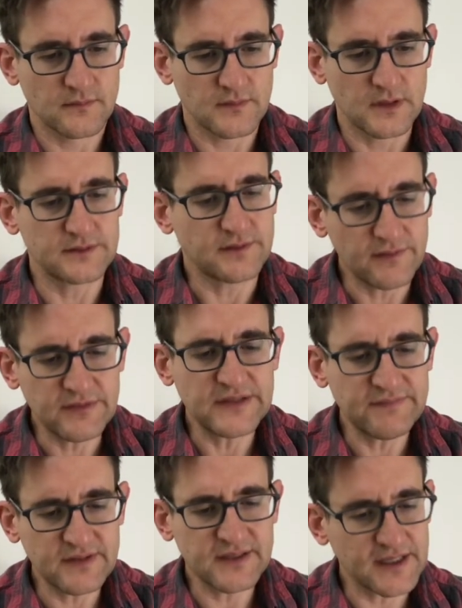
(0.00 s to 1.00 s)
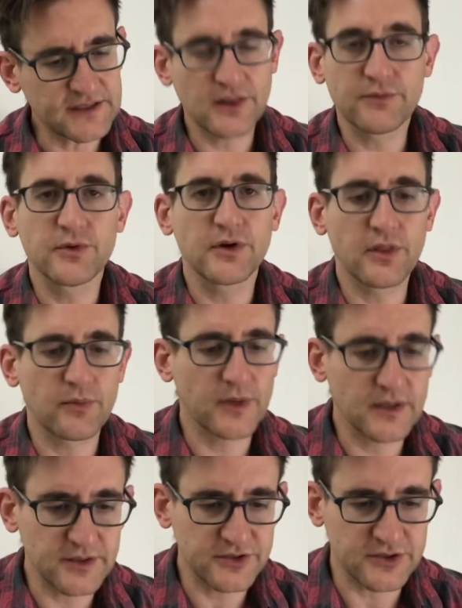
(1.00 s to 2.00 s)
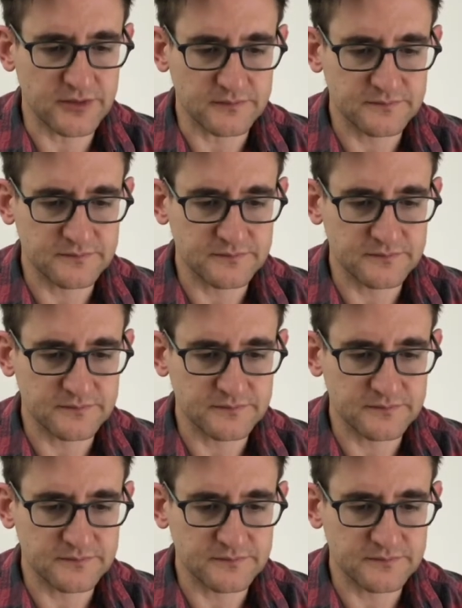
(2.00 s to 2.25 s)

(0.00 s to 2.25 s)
It doesn't even get to the root of the real issue.